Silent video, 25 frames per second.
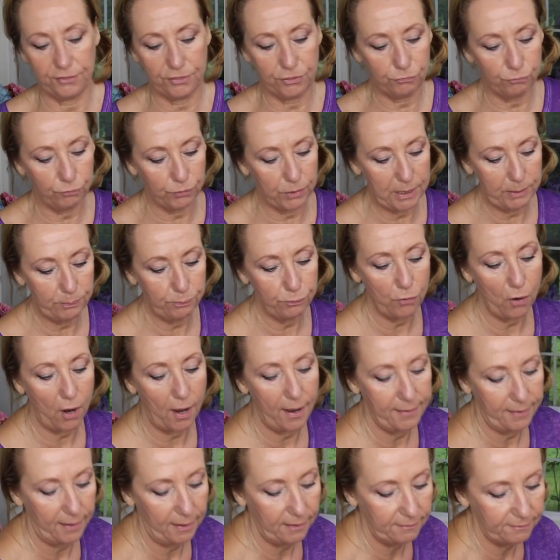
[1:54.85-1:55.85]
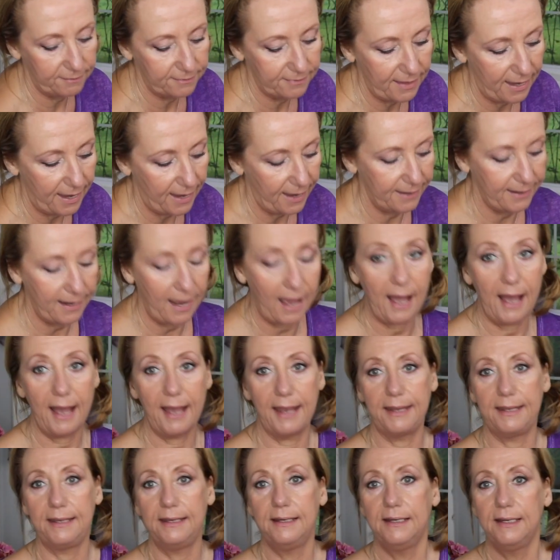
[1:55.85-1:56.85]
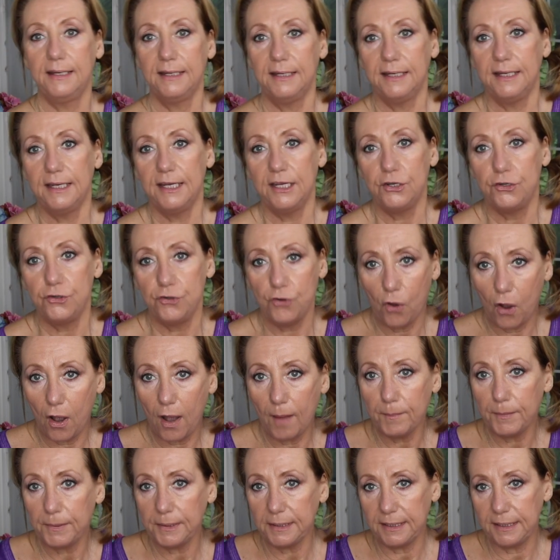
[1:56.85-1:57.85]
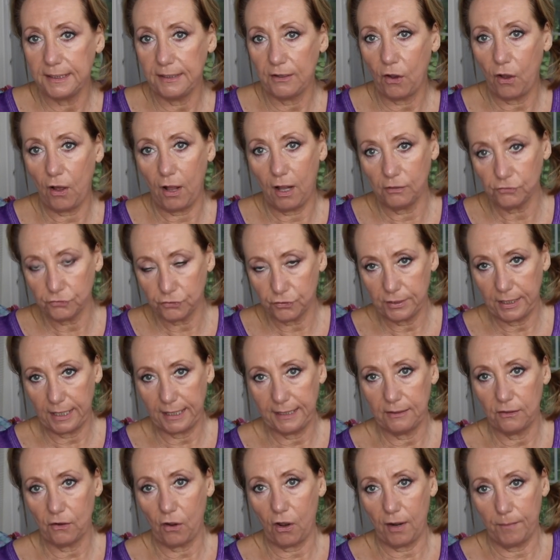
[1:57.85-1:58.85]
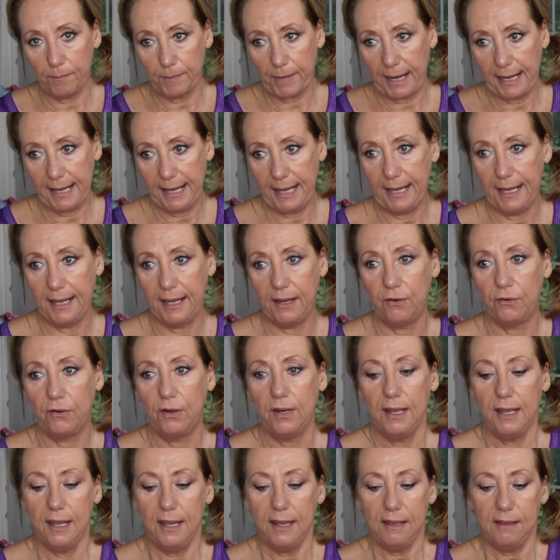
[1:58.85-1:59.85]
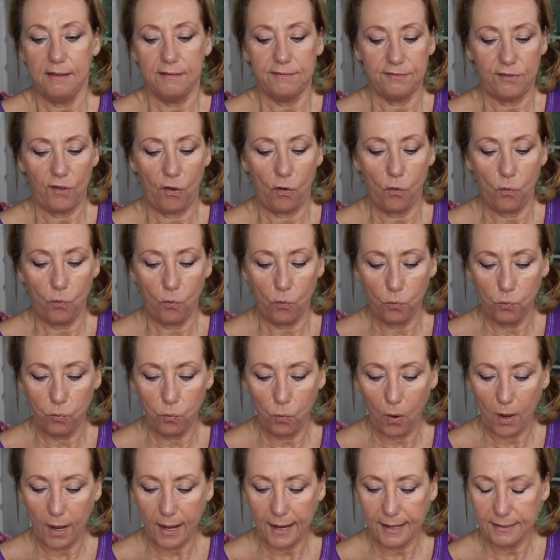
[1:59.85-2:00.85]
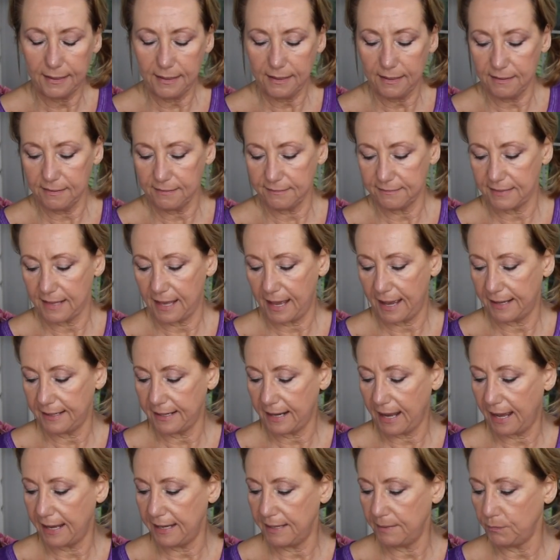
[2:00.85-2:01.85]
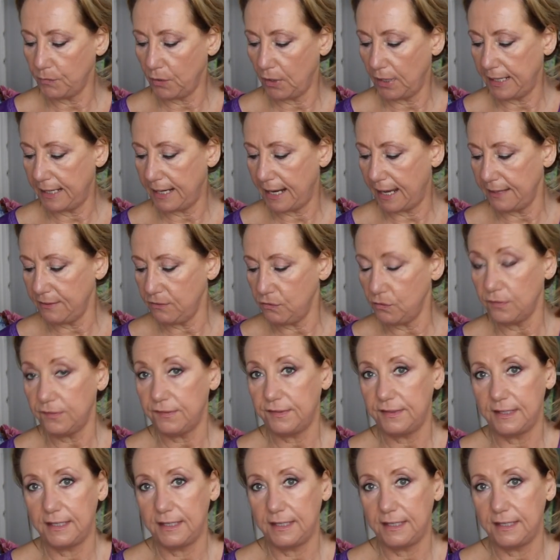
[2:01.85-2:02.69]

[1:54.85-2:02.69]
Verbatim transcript: three products that I normally alternate on my hair. So one is that I am, and I use